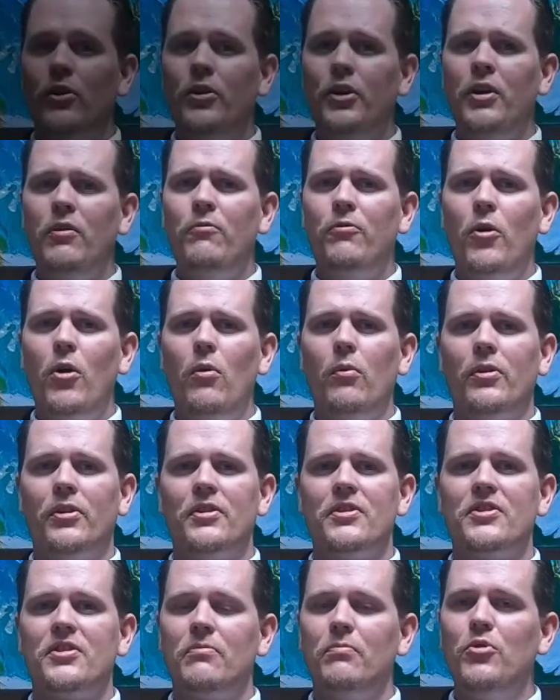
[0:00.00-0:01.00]
looking
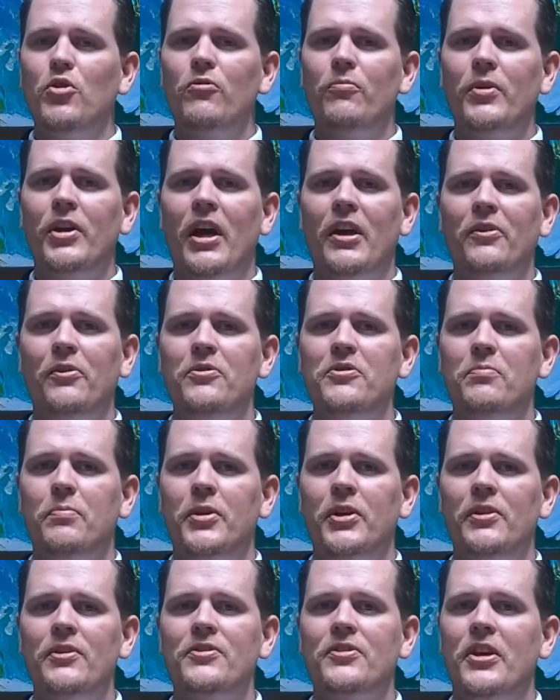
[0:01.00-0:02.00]
forward to some movement on those
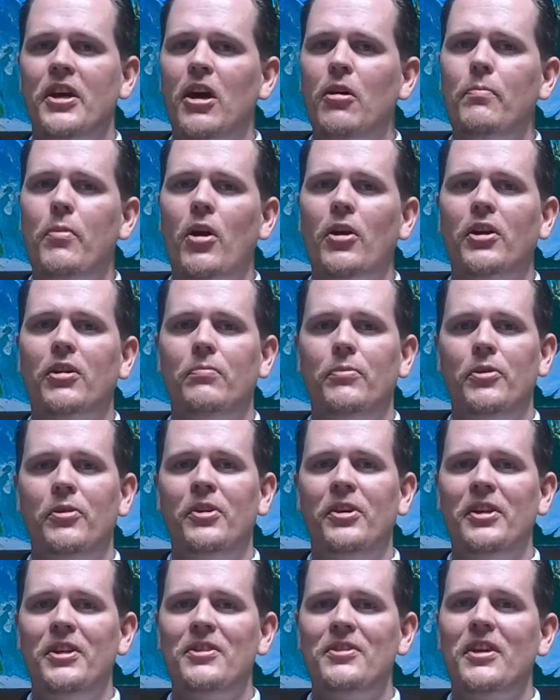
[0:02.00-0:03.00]
bills to help our
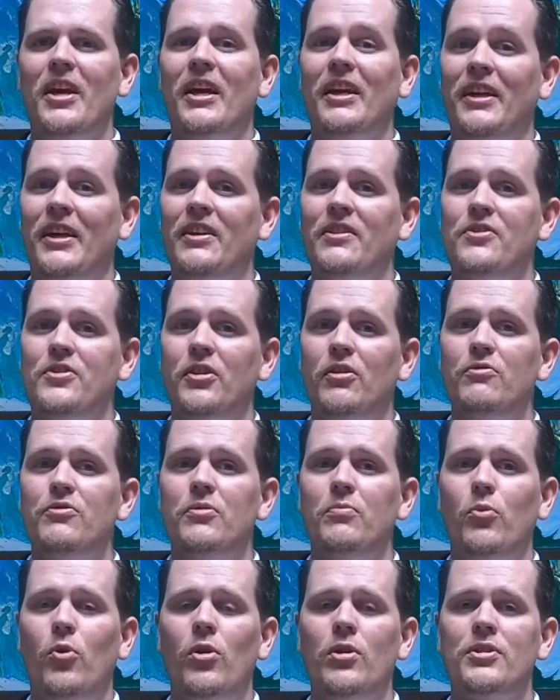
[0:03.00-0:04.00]
communities and get
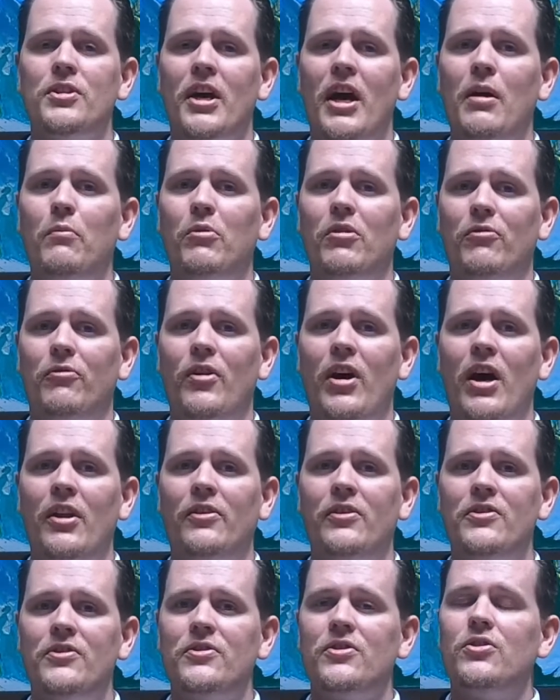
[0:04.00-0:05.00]
children more time with
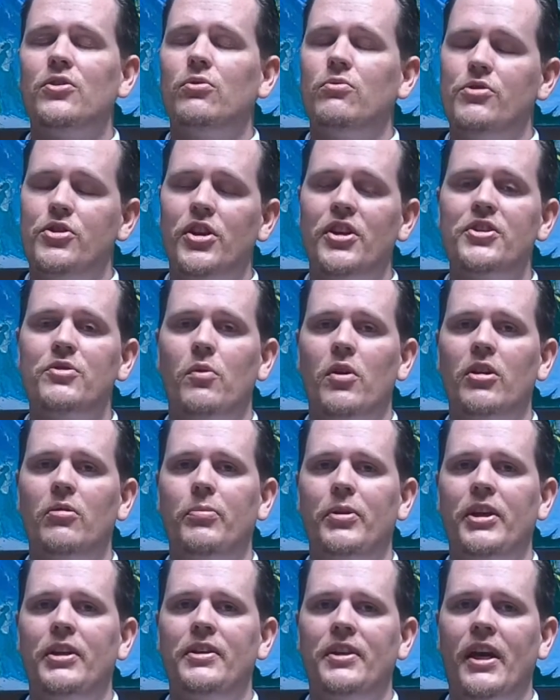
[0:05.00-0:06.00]
fathers who just want to
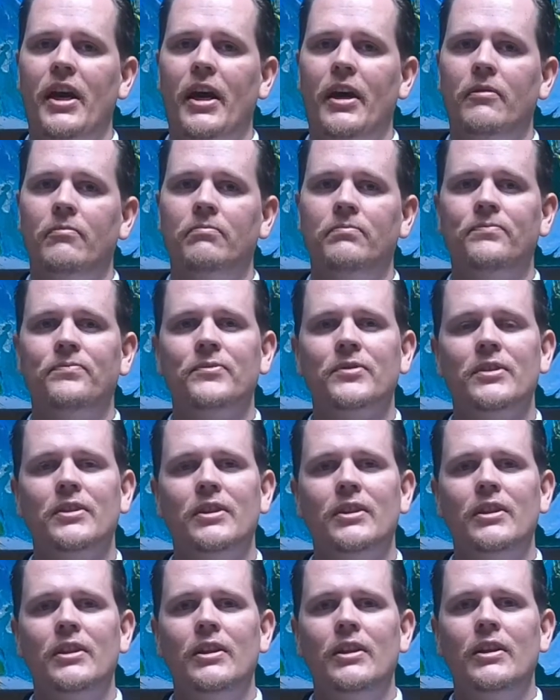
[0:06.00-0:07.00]
be a dad.
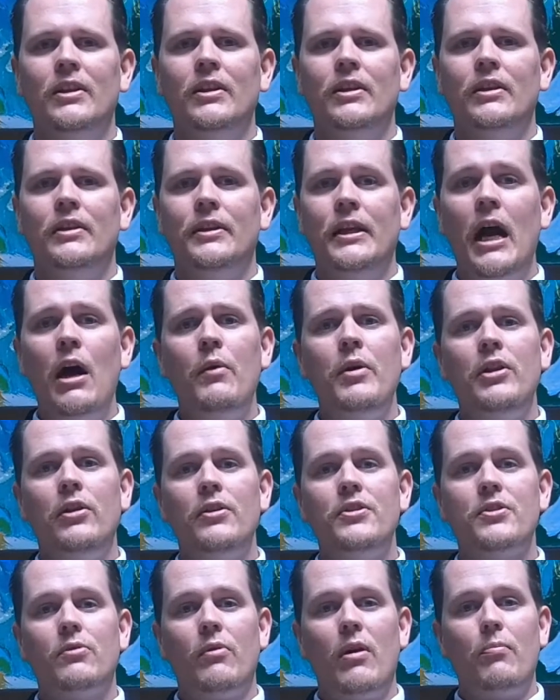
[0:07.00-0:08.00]
Now we
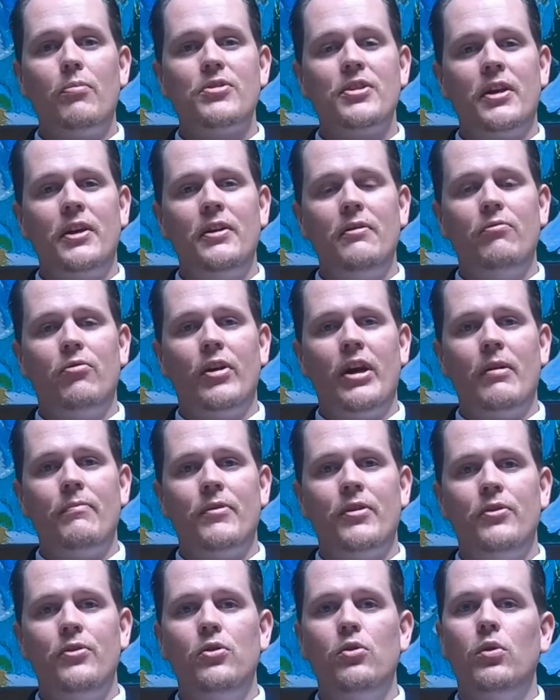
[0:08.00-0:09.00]
look to Representative
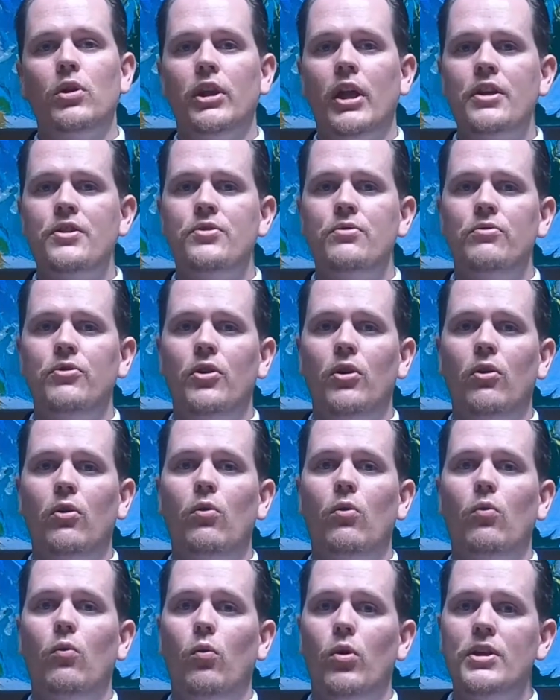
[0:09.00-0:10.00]
Ramthun, who will let you
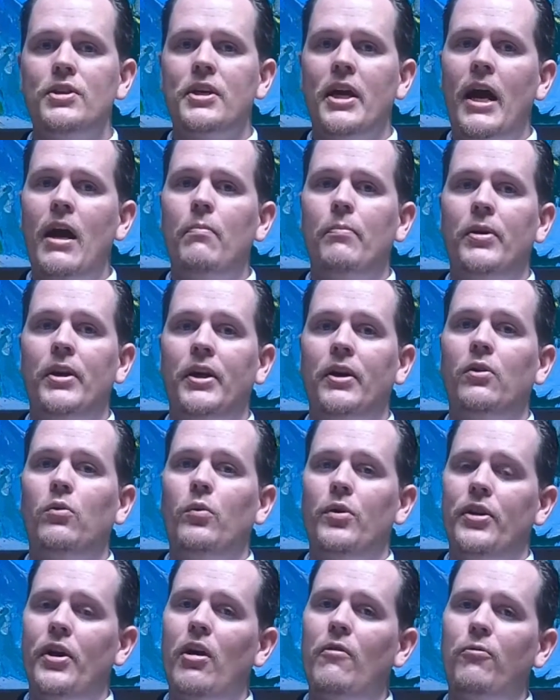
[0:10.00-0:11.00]
know what's
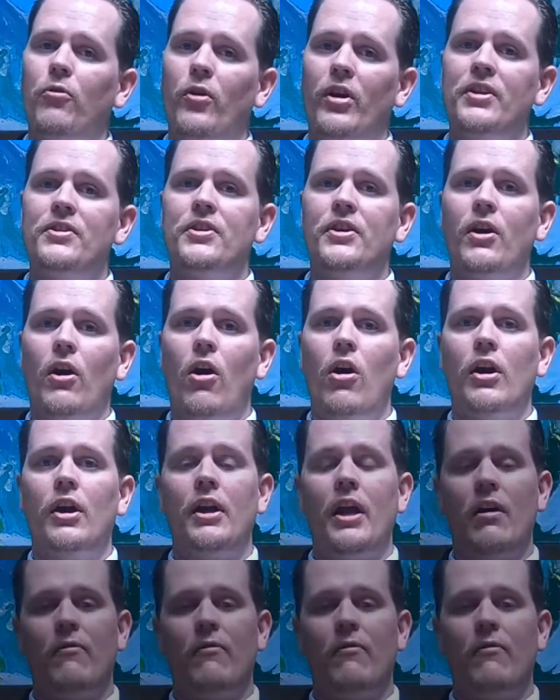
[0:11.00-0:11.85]
happening with our forensic audit